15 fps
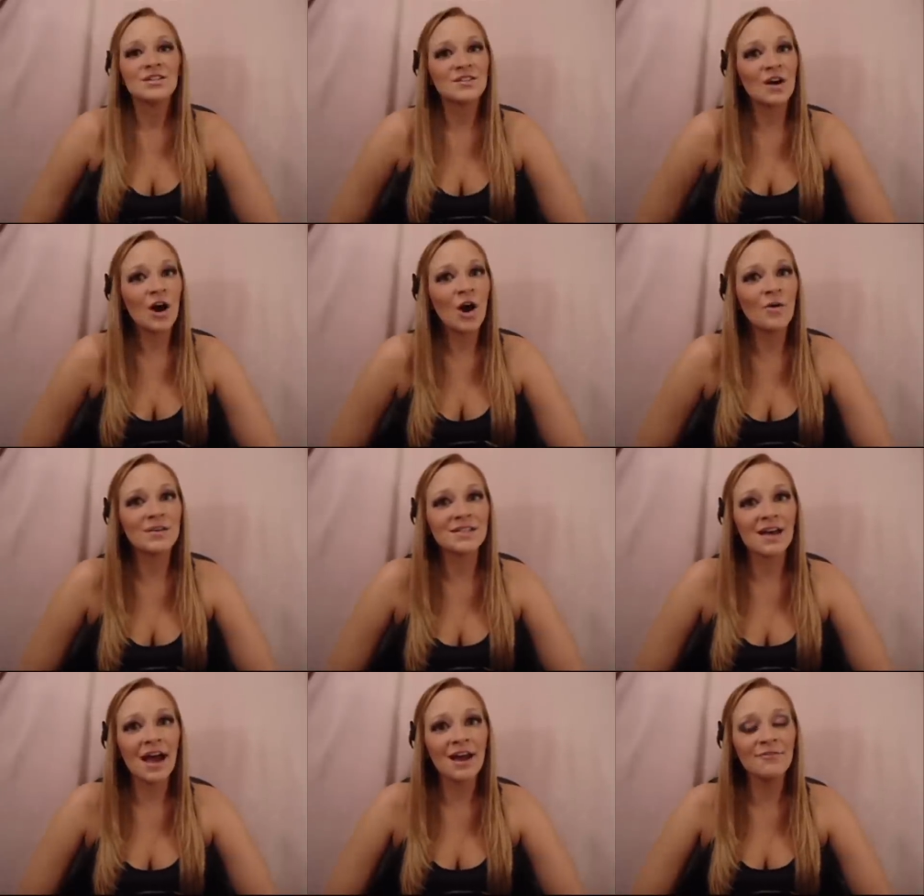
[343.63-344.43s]
So
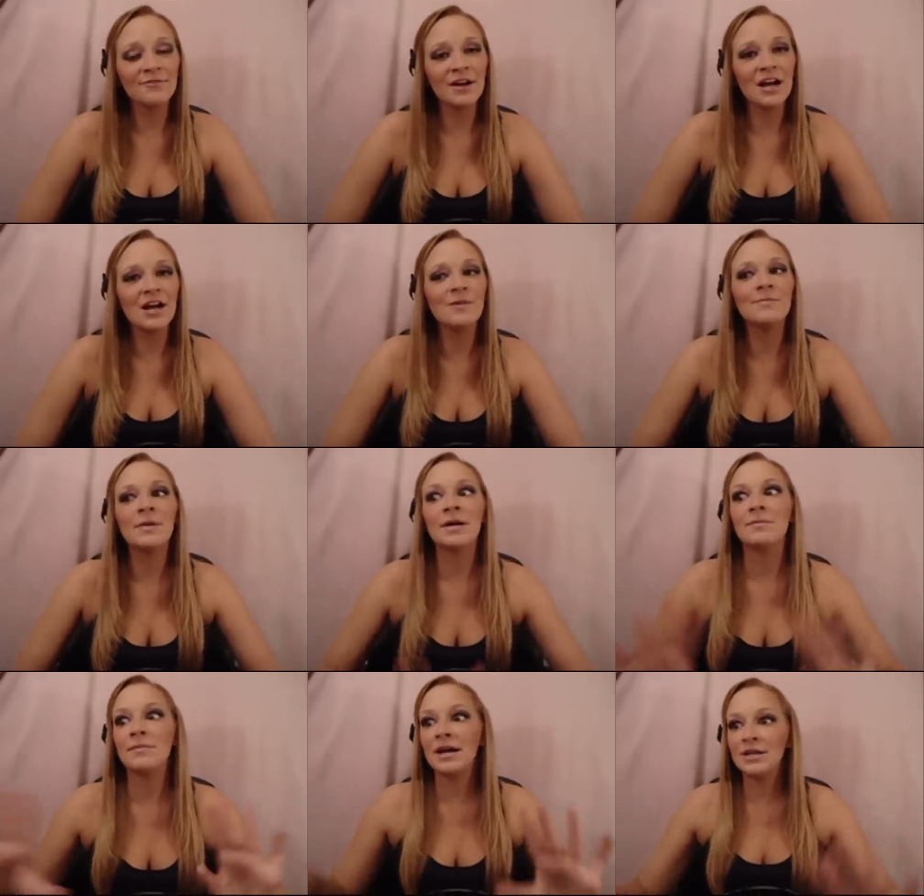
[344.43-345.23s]
aside from
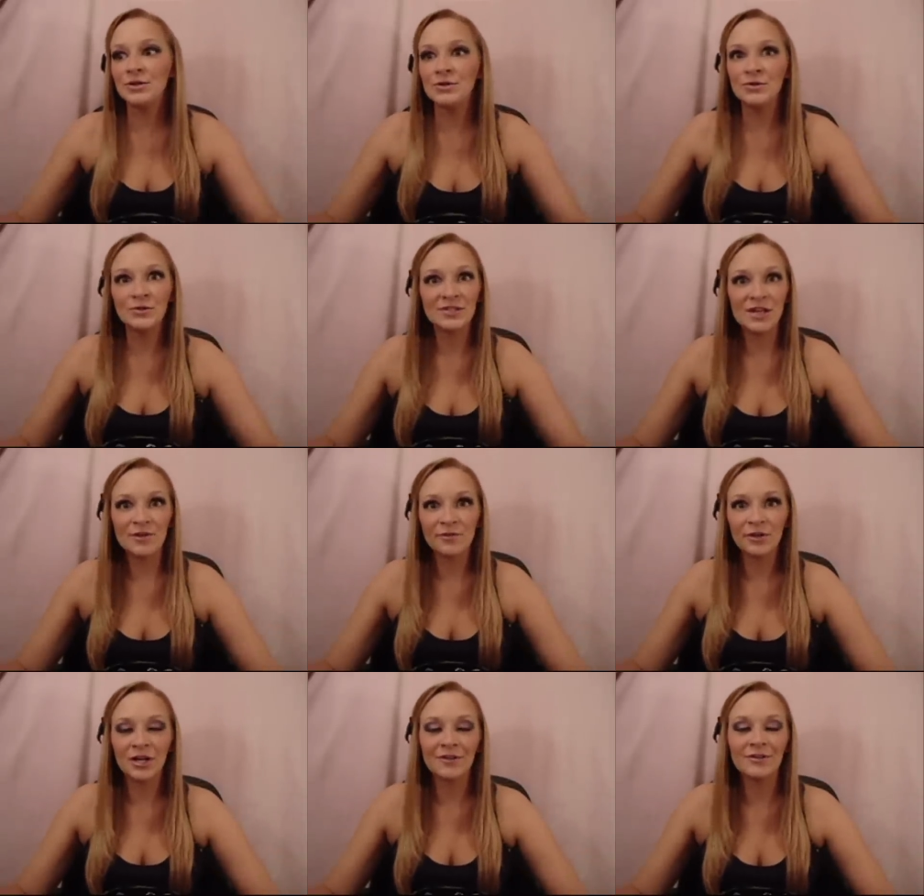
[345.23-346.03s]
my new
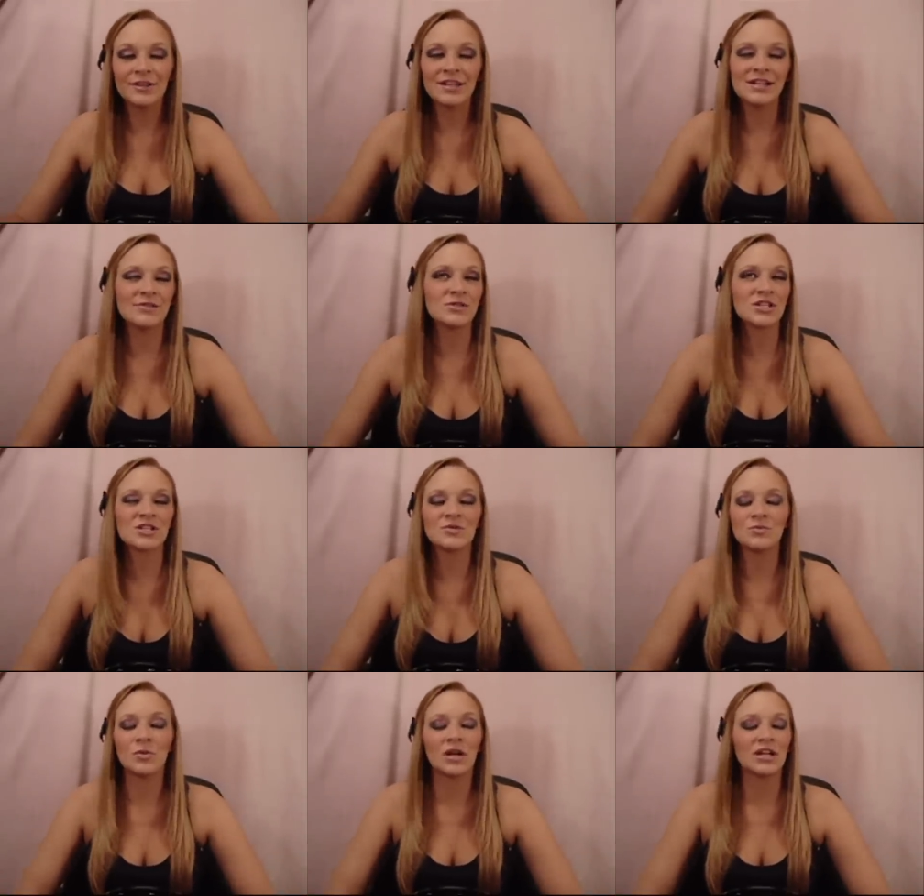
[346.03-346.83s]
cell phone cover that I was
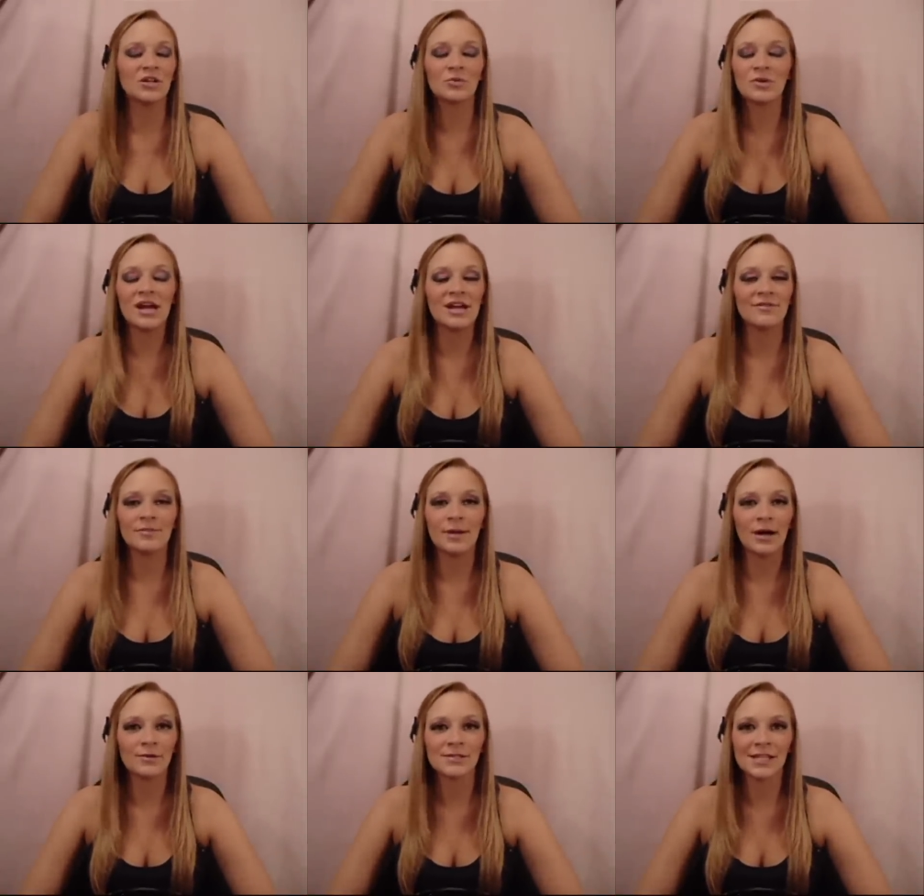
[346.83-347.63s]
just wanted to rave
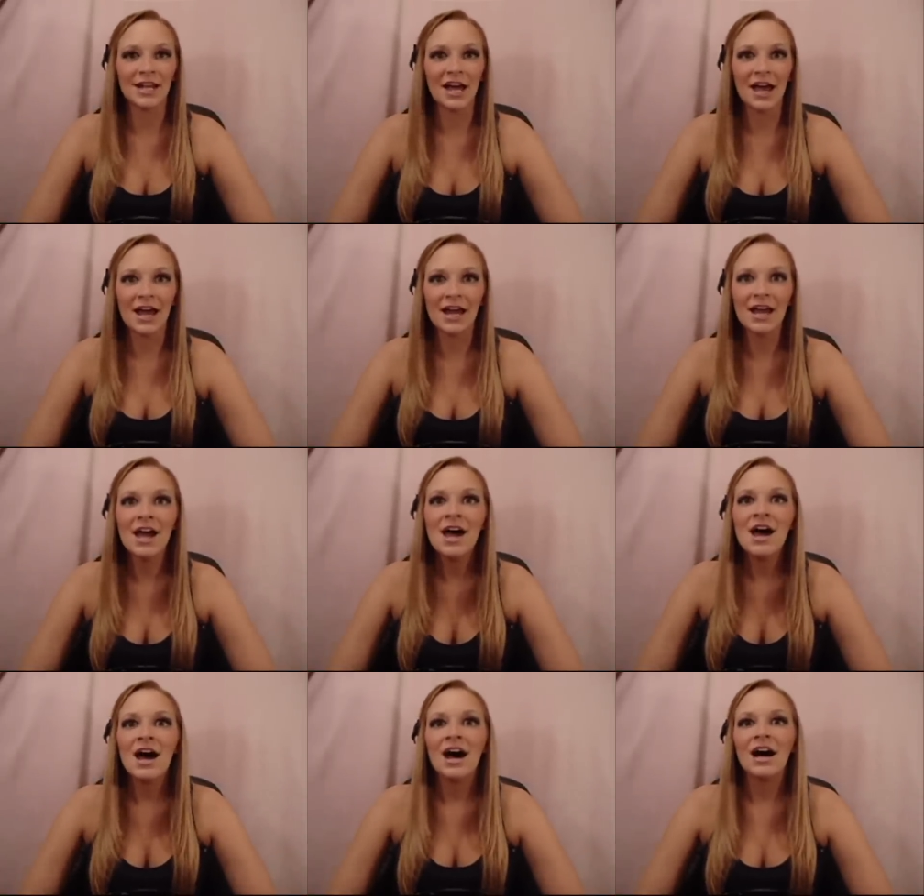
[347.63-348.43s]
about today,
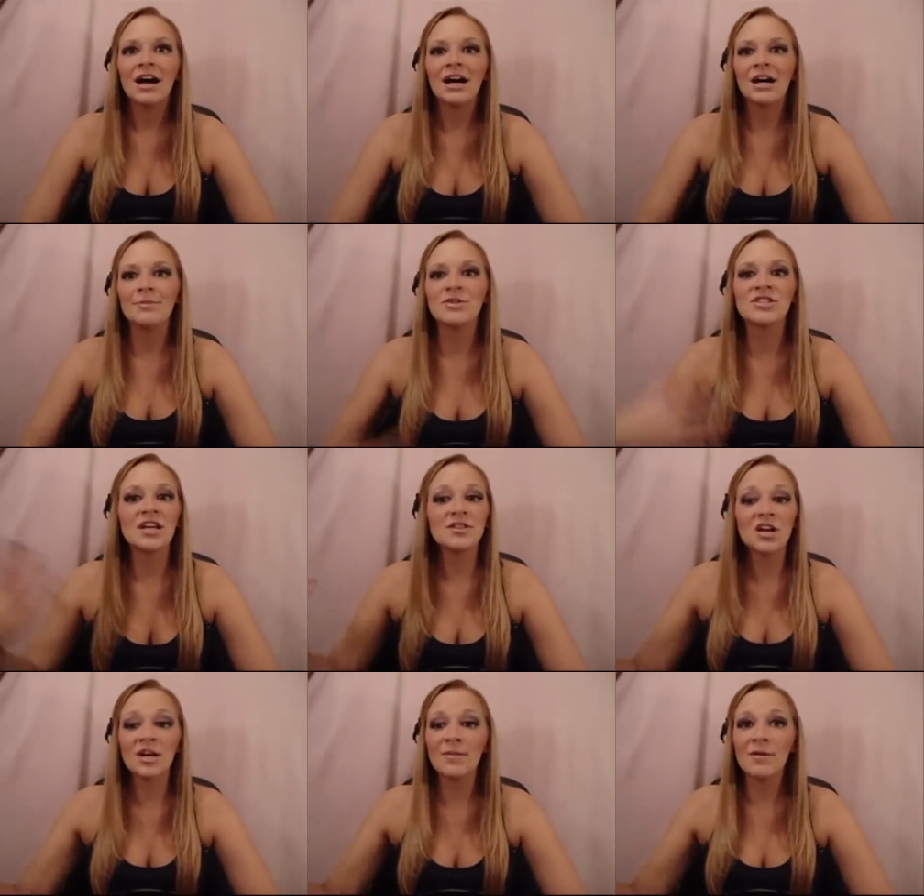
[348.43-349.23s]
um, I'm just
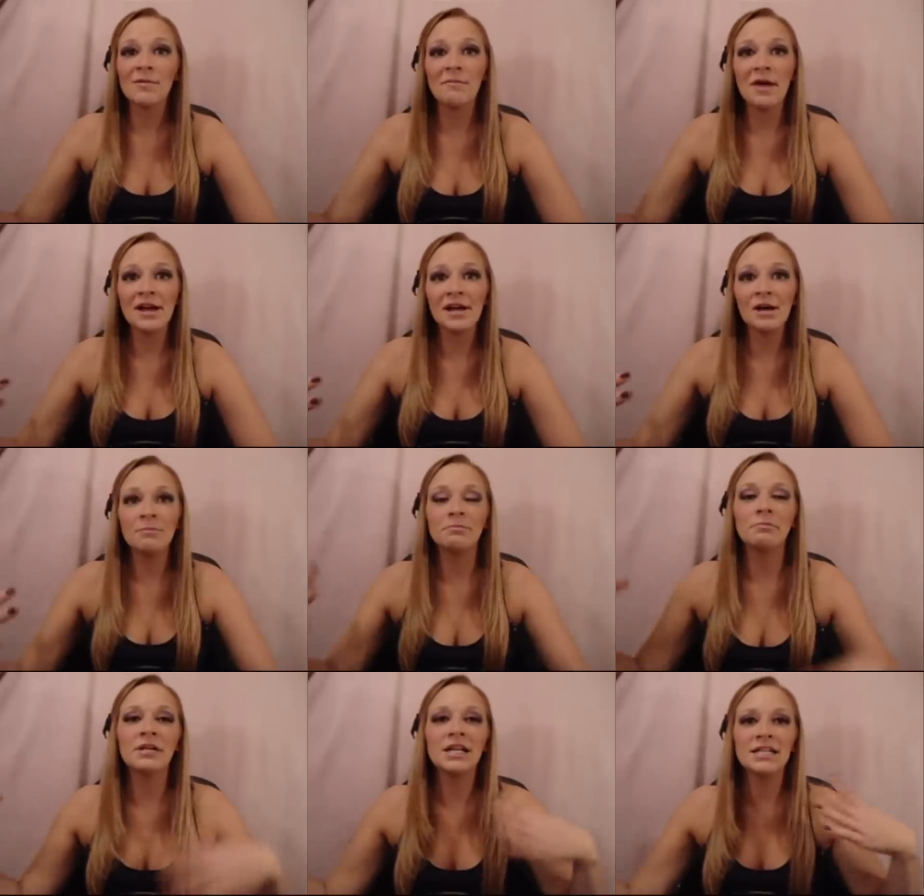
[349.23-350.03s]
going to talk about my
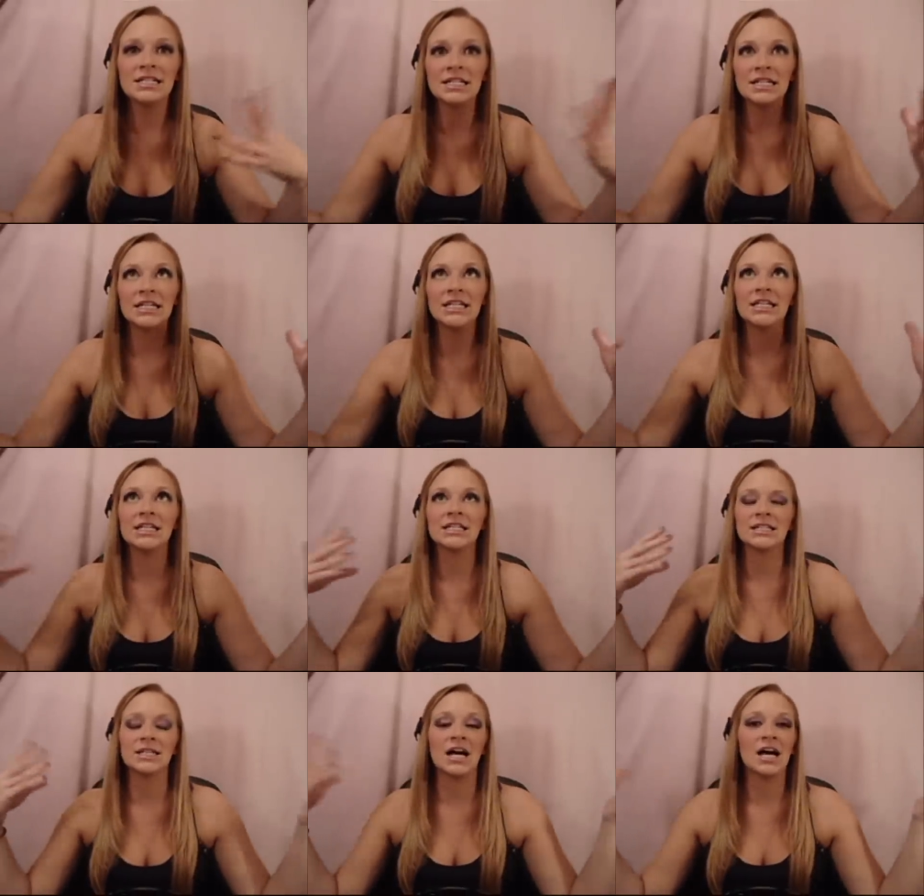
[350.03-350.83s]
makeup, what I
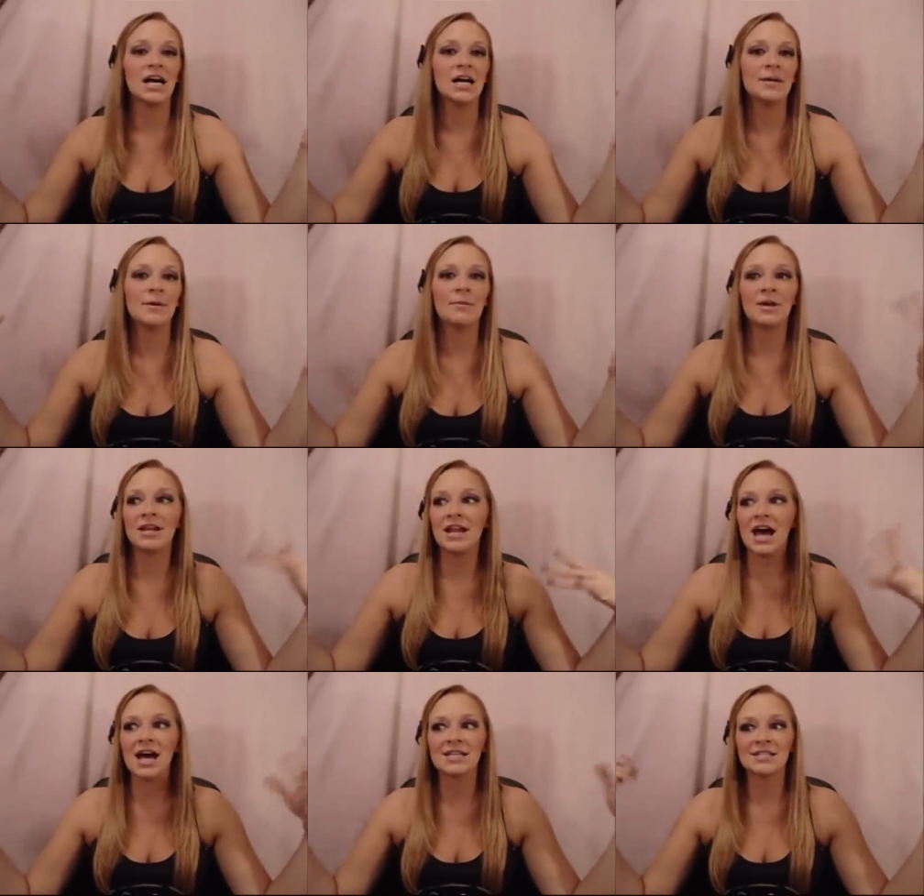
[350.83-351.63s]
did. Um, I wanted
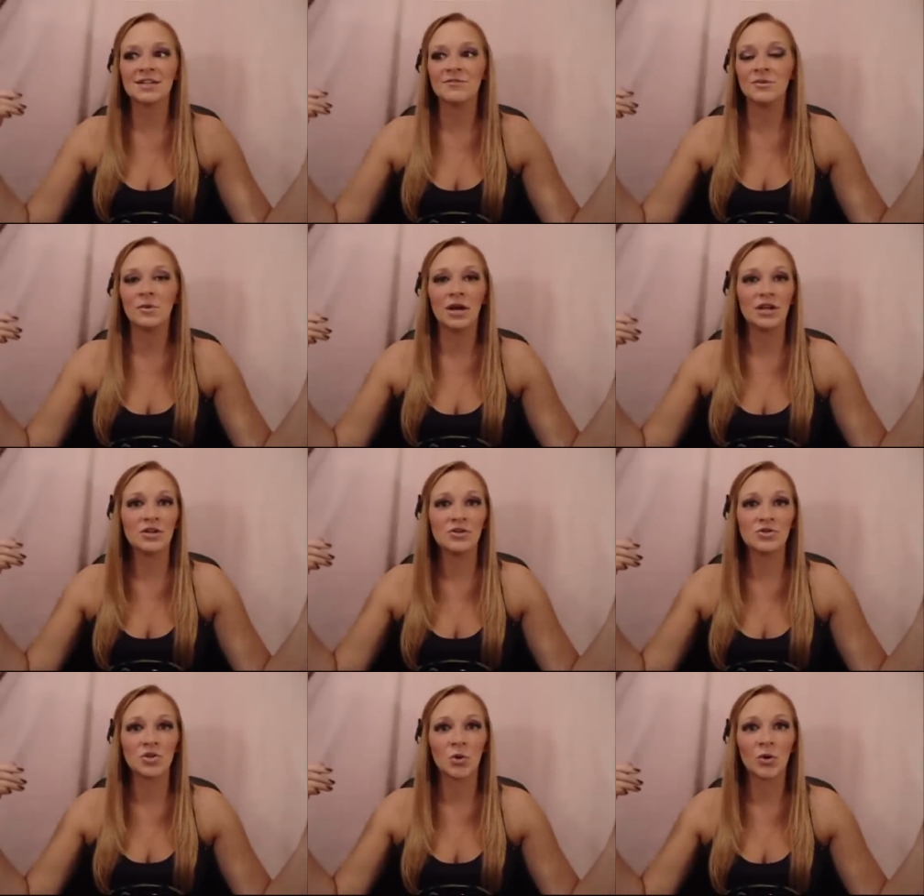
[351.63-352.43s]
to ask if you wanted
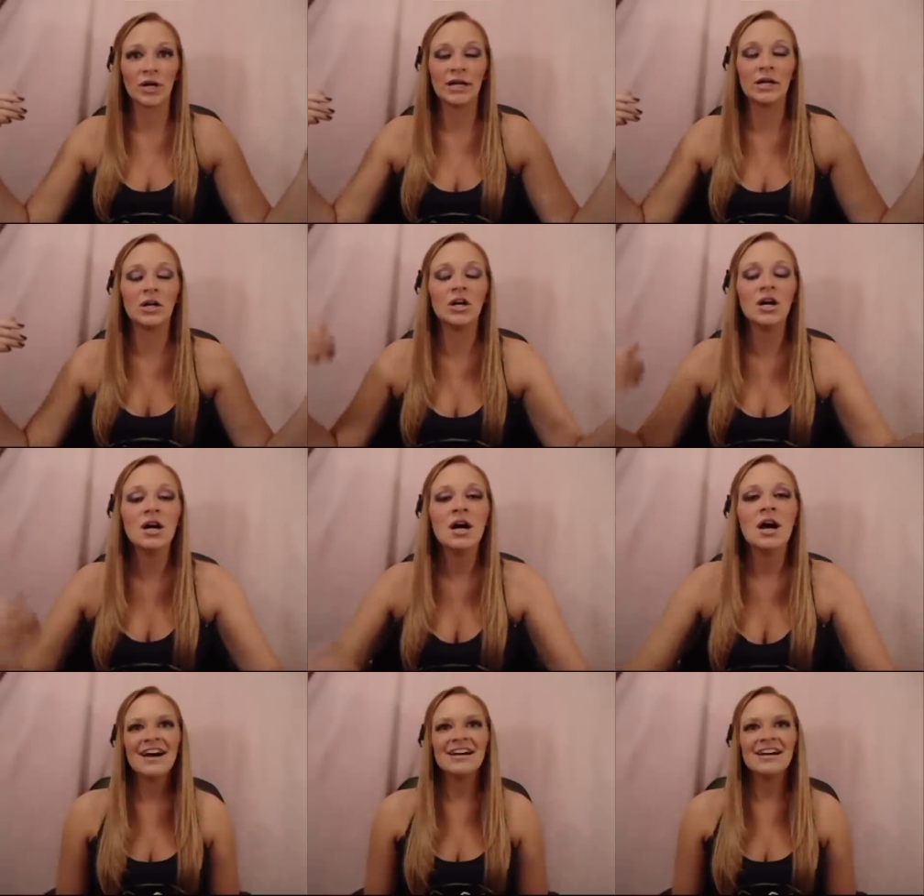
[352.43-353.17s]
a tutorial.